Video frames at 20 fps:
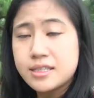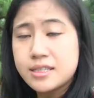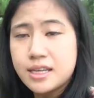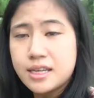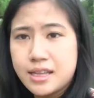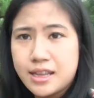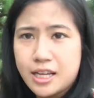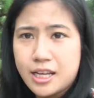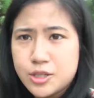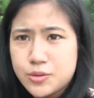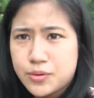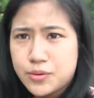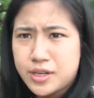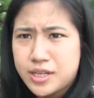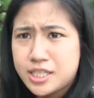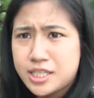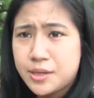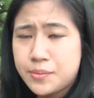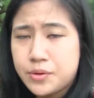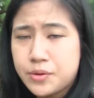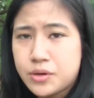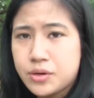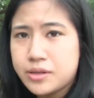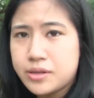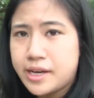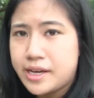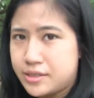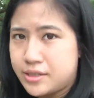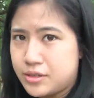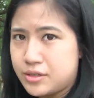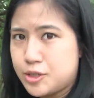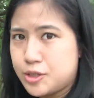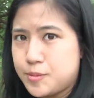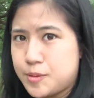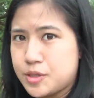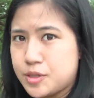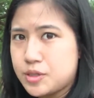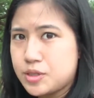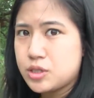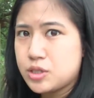See, that's what a typical lantern is
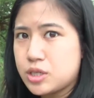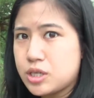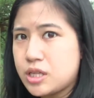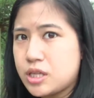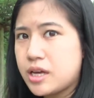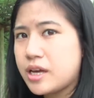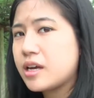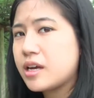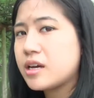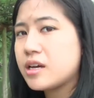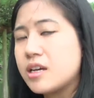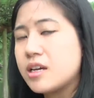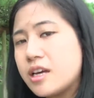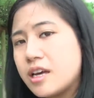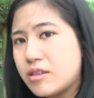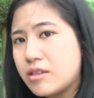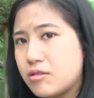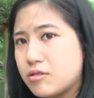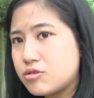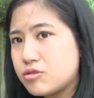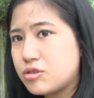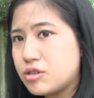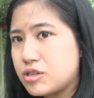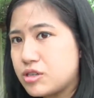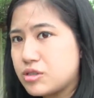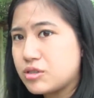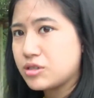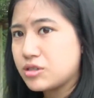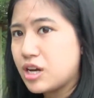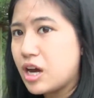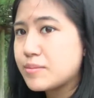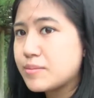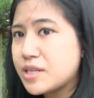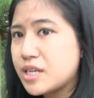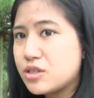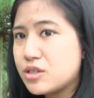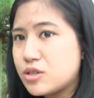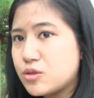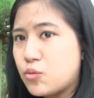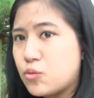supposed to look like in those traditional times. It's
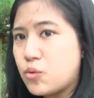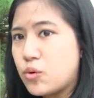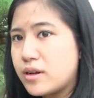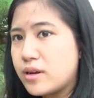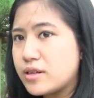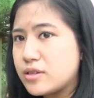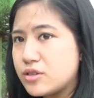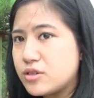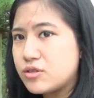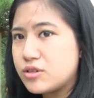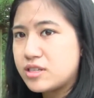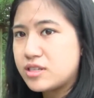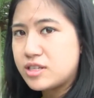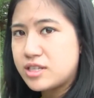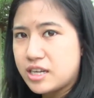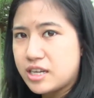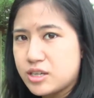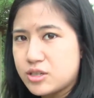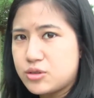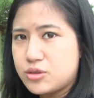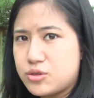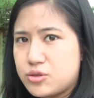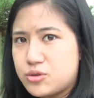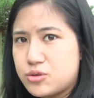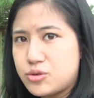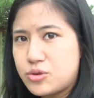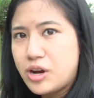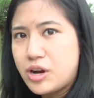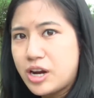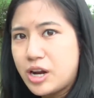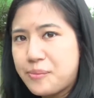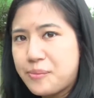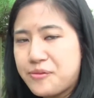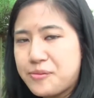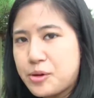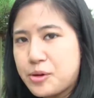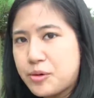just one stick straight up from the